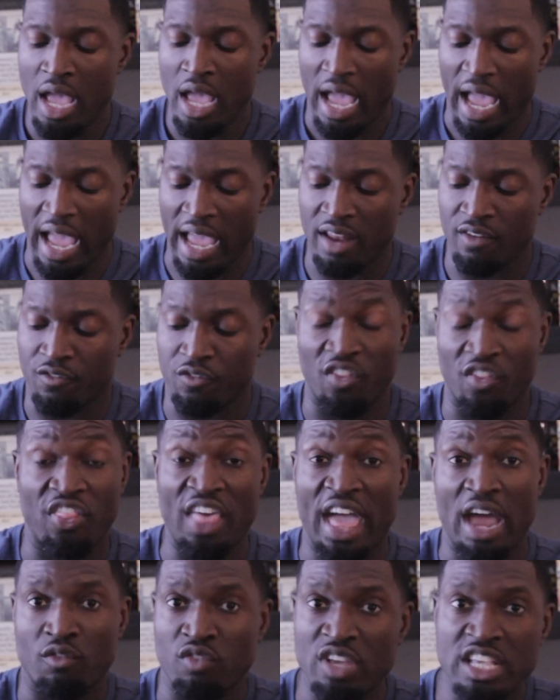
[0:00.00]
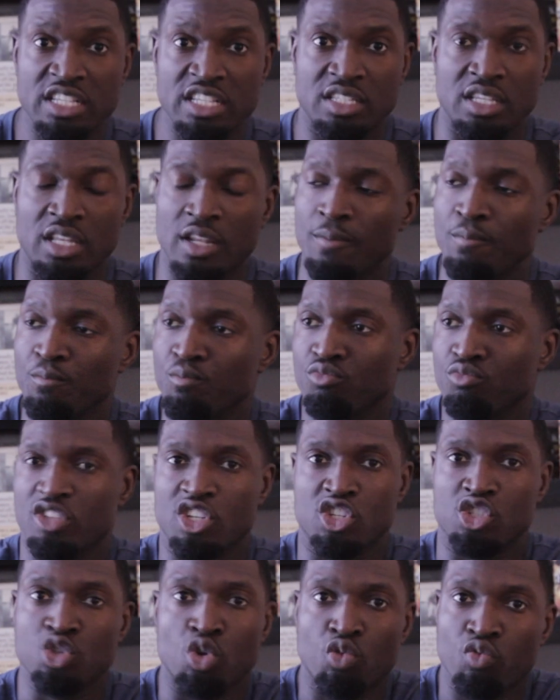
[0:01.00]
And for that reason,
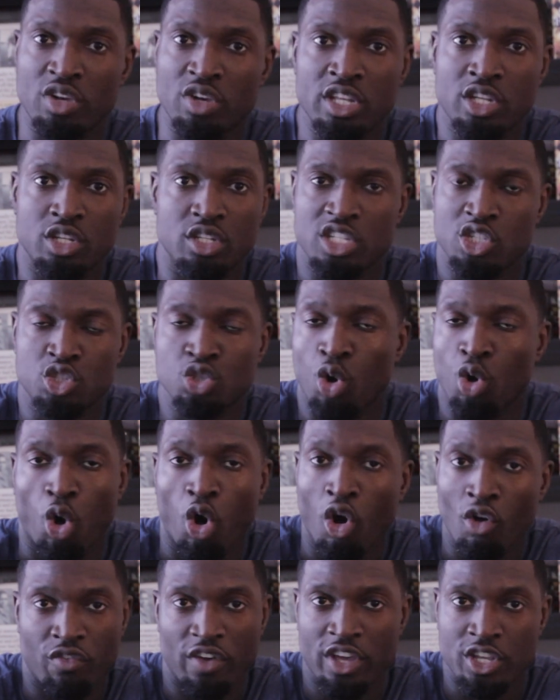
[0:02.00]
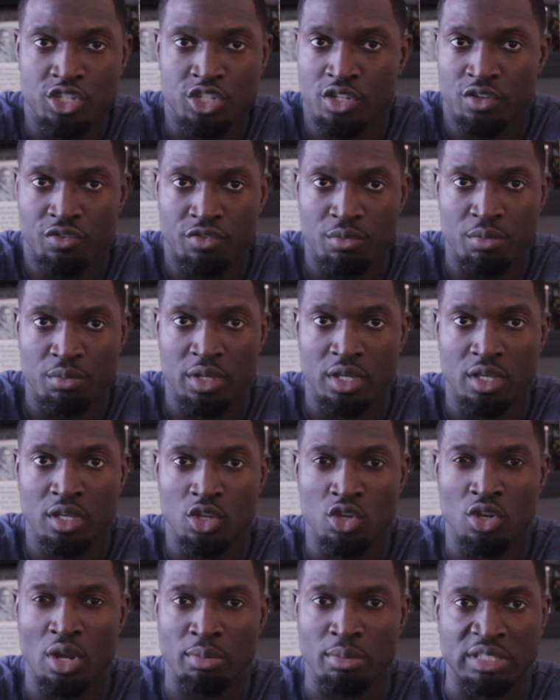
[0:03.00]
there's no off engine for me. You
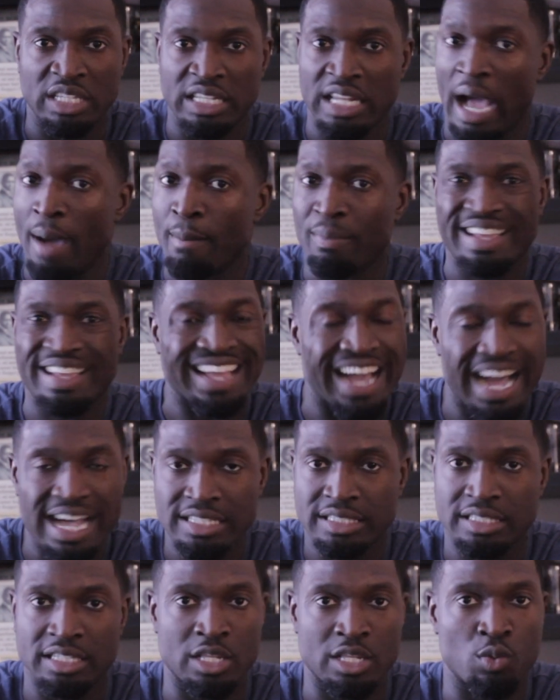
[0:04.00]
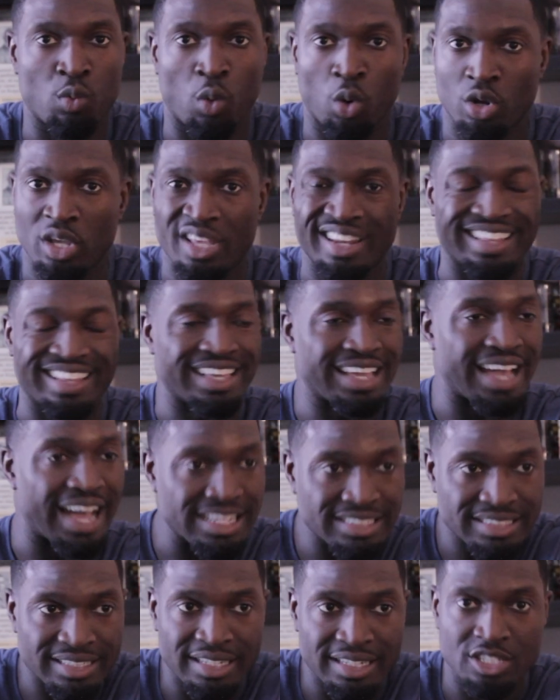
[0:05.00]
know what I'm saying? I'm constantly working,
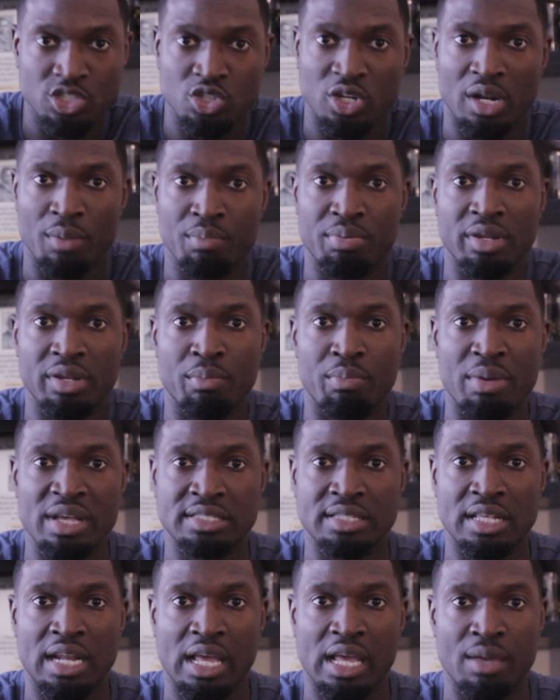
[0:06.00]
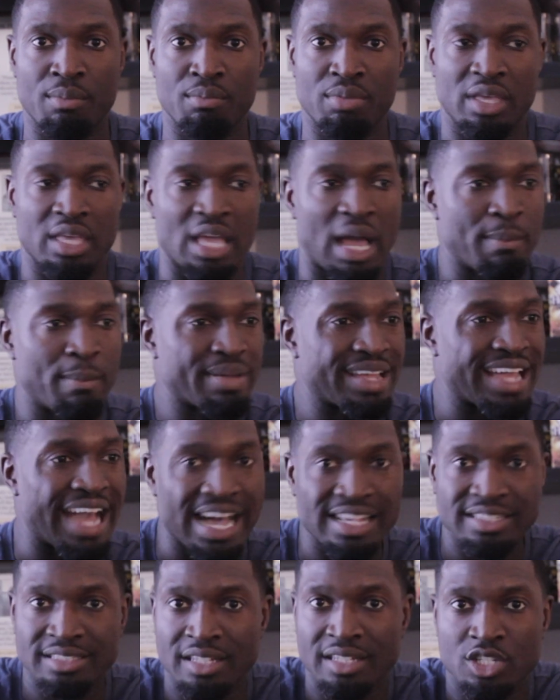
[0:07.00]
constantly trying to be the best that I can be. I'm
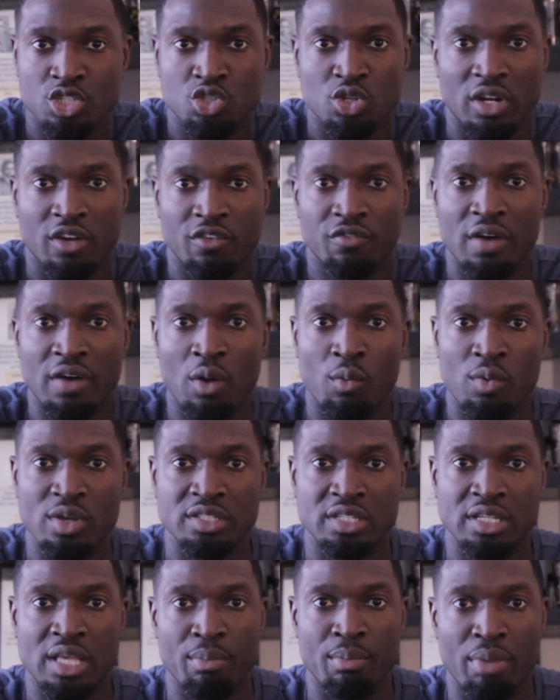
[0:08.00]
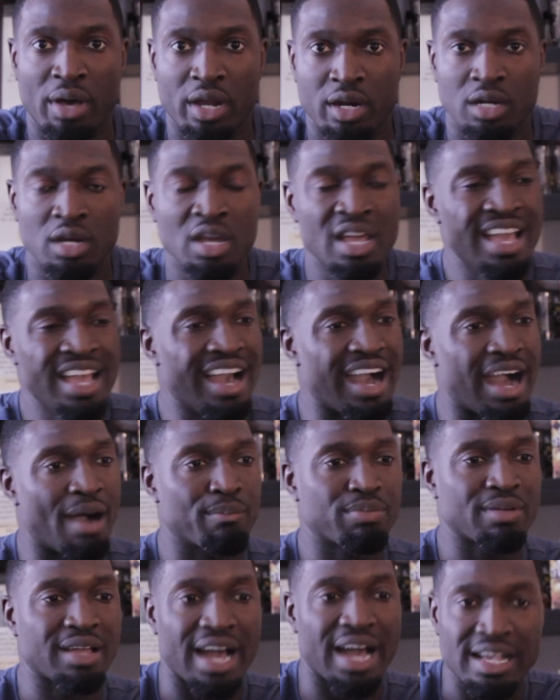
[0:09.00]
constantly trying to find ways to get better. I'm
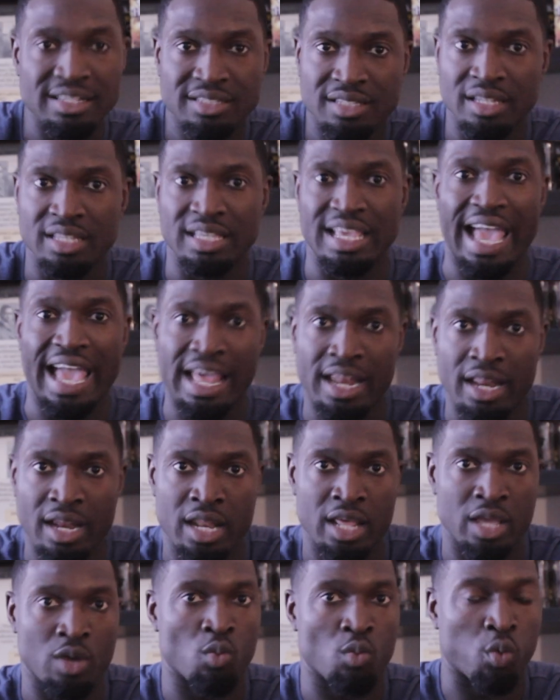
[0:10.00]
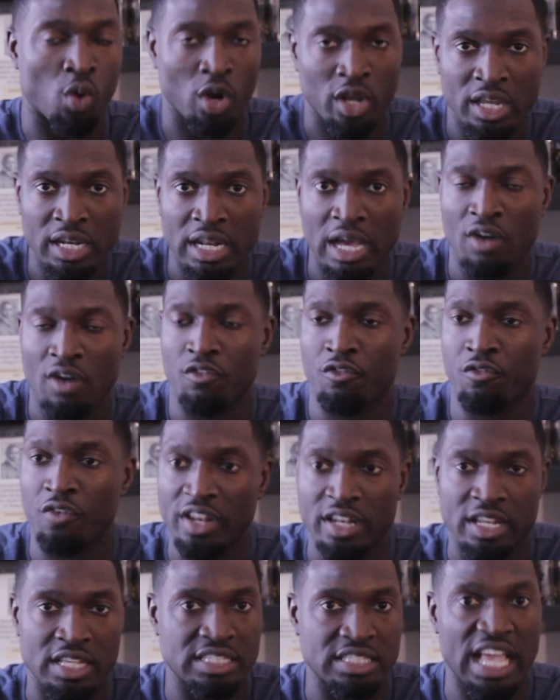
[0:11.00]
constantly editing, working out,
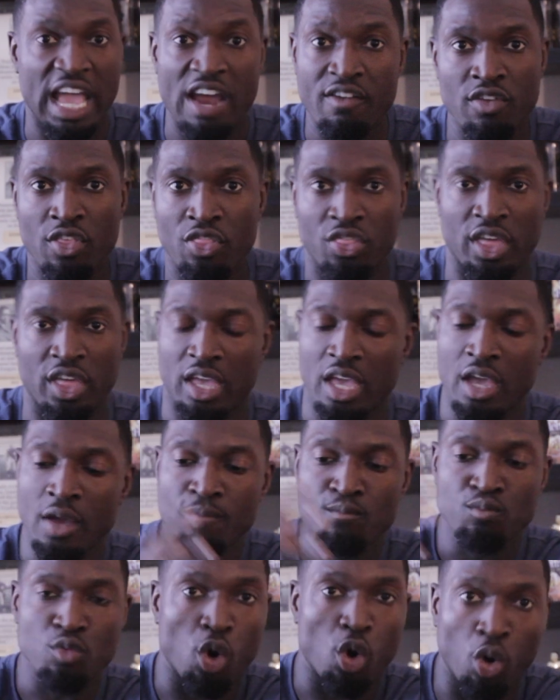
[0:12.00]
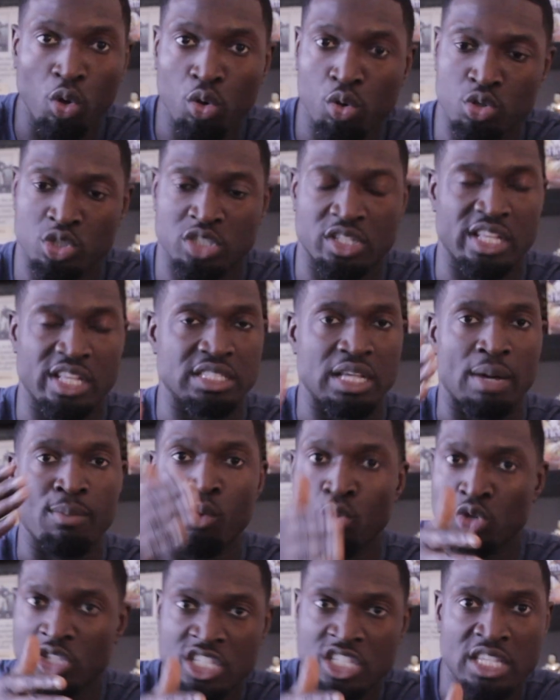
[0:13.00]
fitness, everything. All of those things. I'm
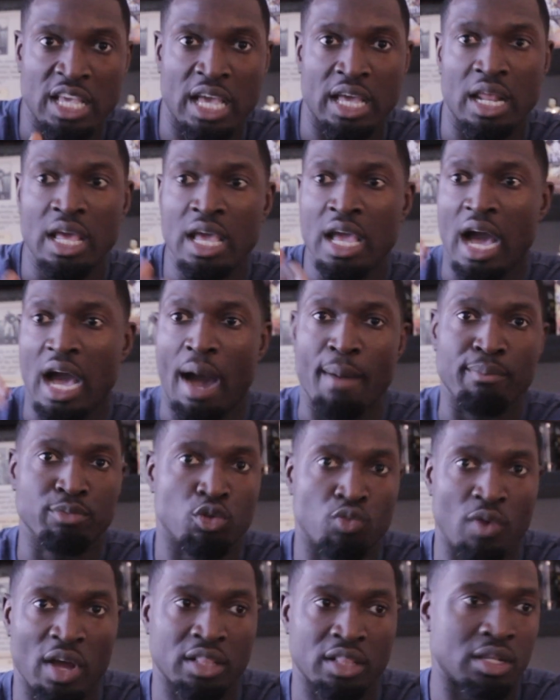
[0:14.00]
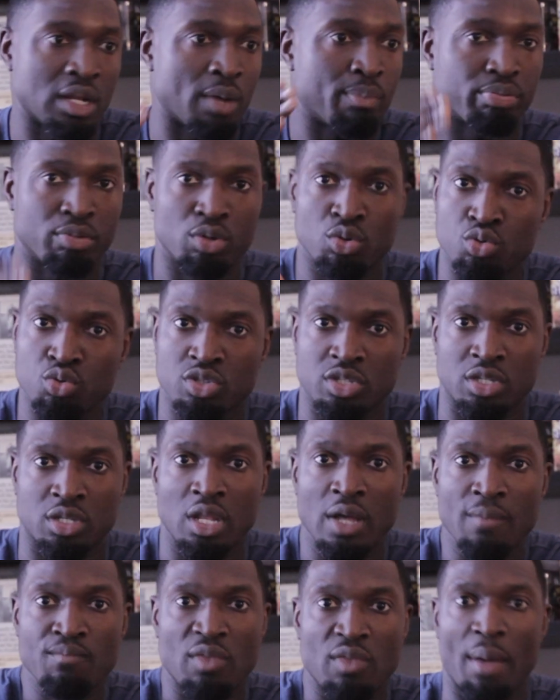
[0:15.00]
on set. I'm directing. I'm producing.
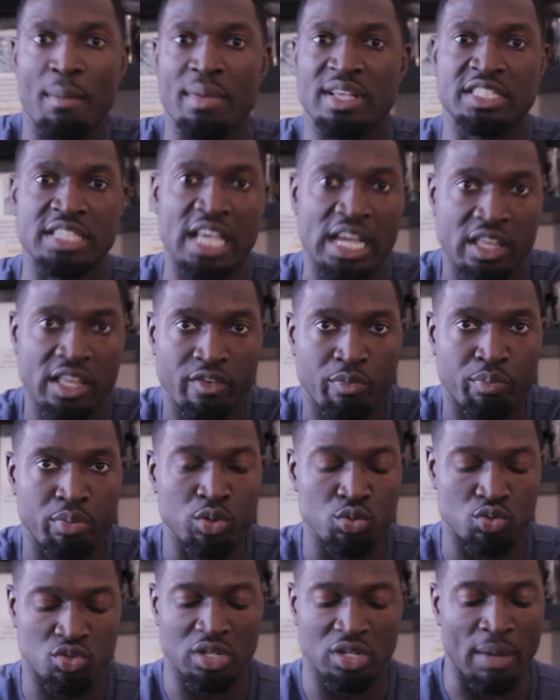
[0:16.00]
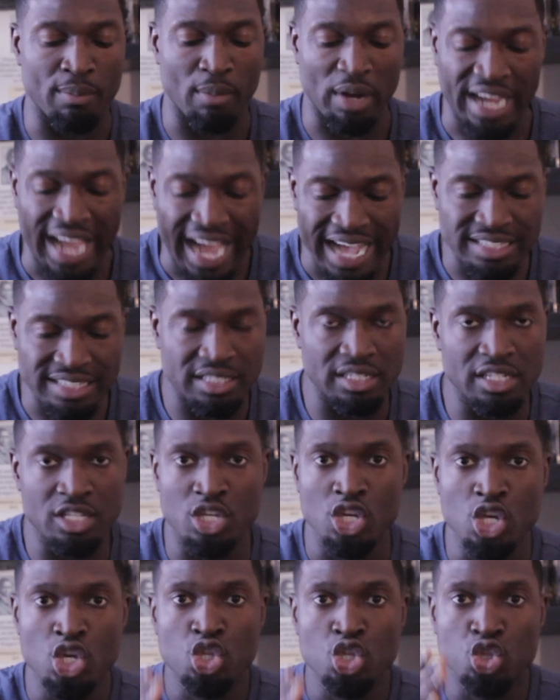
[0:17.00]
I'm executive producing. I'm constantly
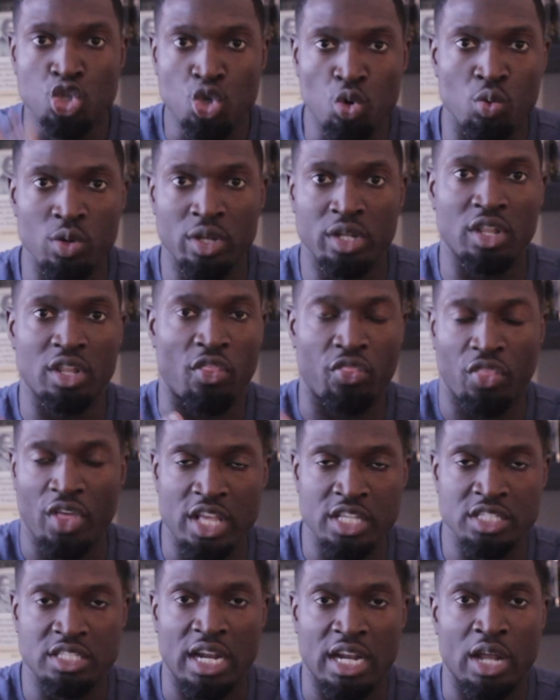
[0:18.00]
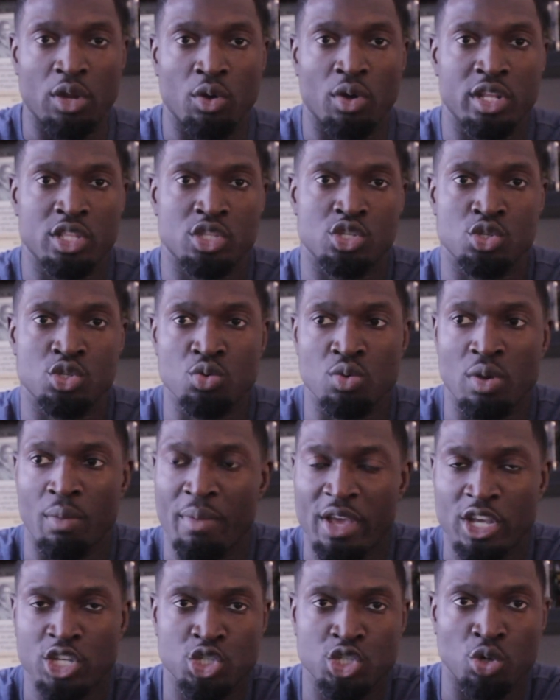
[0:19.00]
doing the things that I know I need to do to
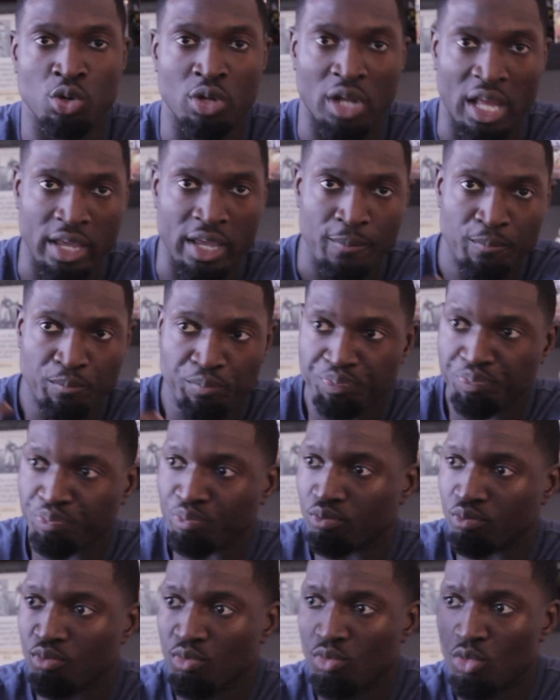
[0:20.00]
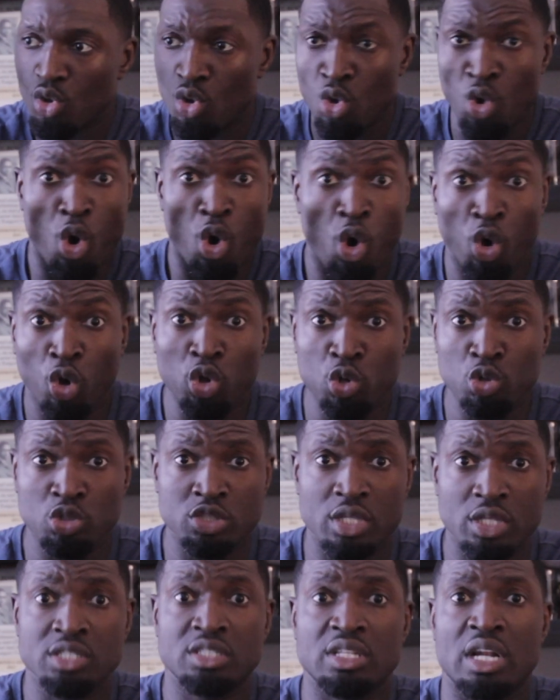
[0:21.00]
make sure, like, all those
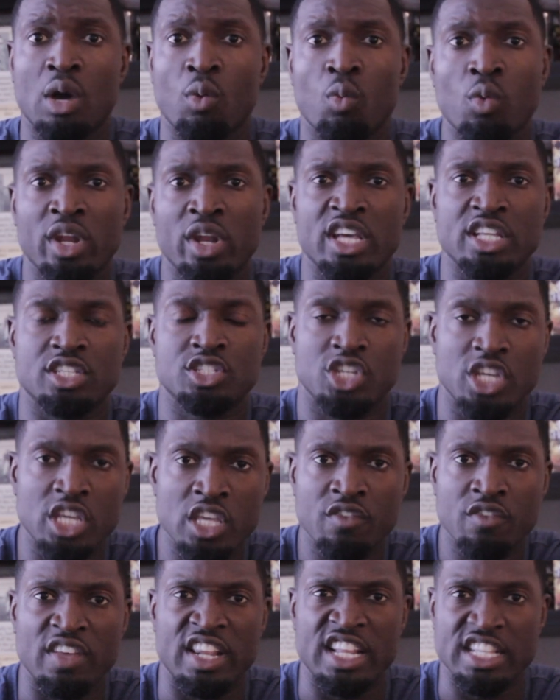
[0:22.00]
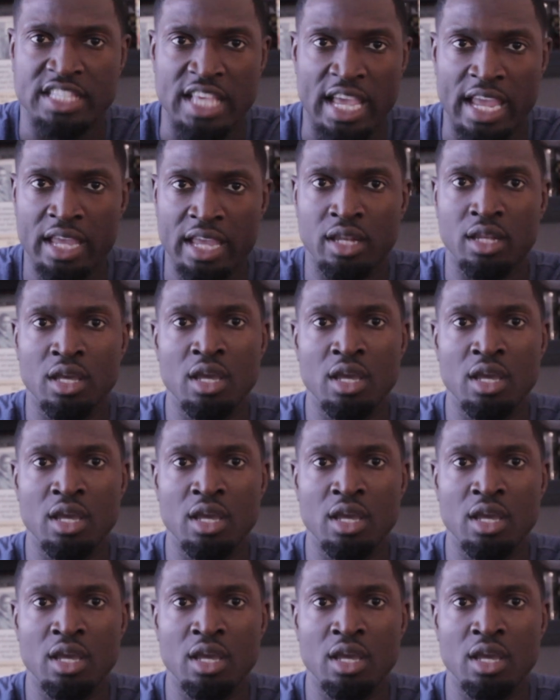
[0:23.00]
things that I want to achieve and attain